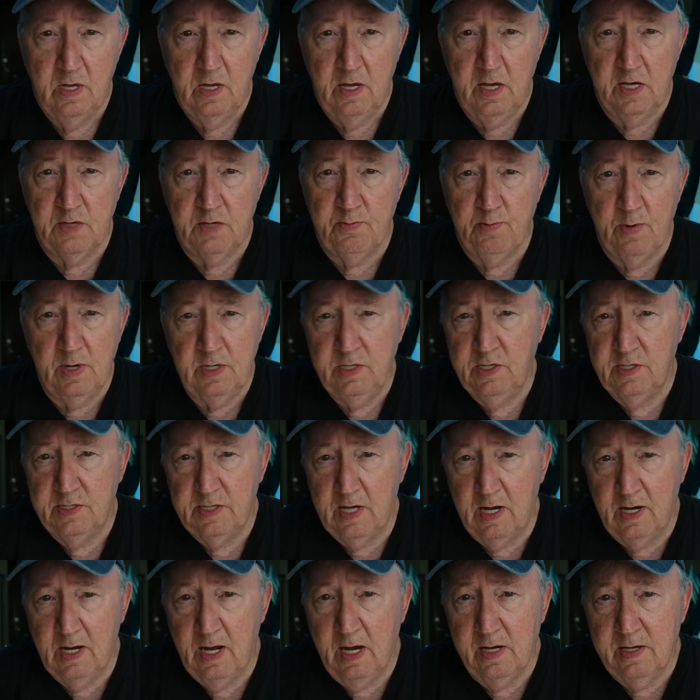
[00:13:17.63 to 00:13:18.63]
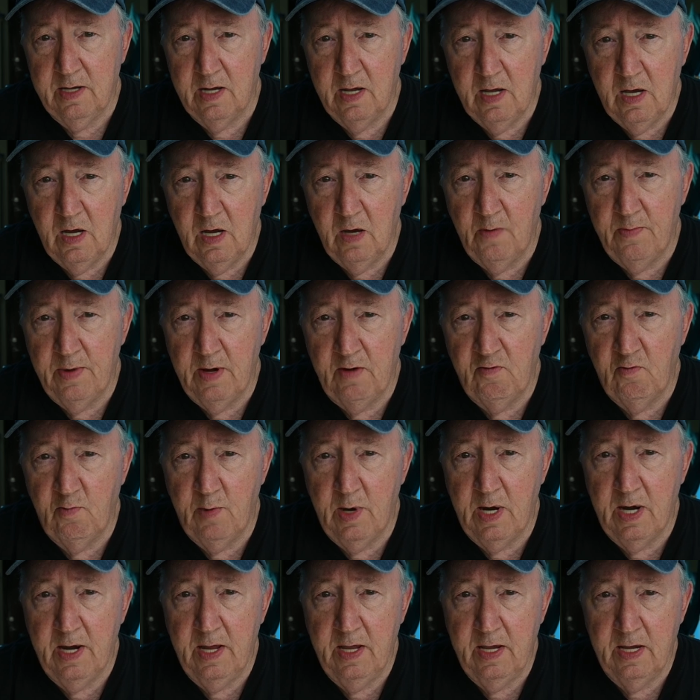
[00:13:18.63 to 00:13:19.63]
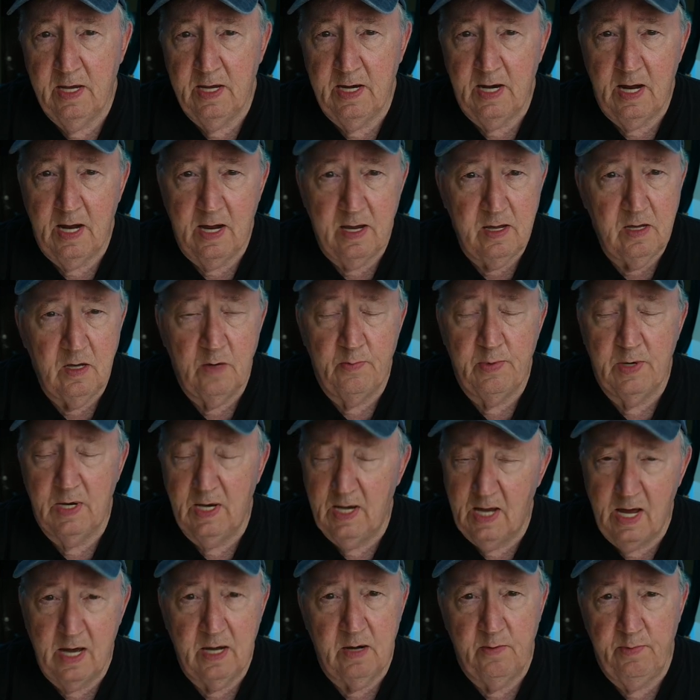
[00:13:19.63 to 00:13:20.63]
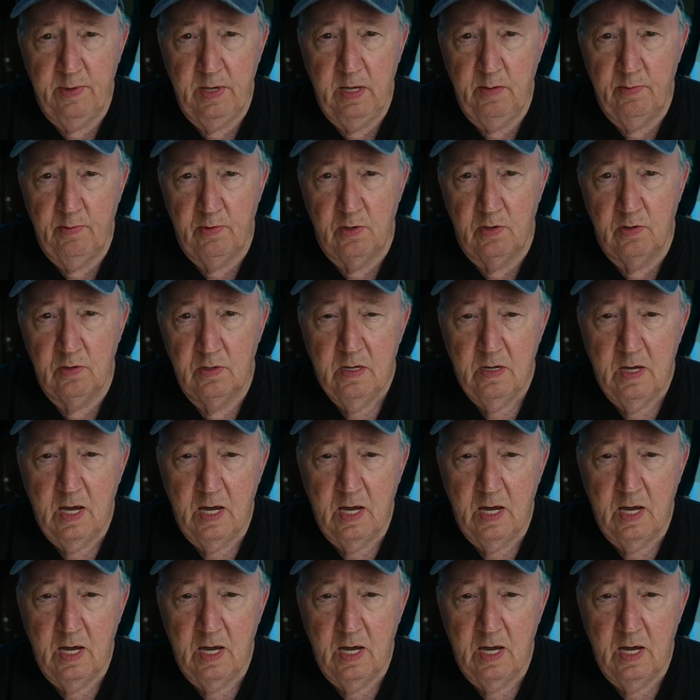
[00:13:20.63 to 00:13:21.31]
As much as I like to help everybody, and I help a lot of people,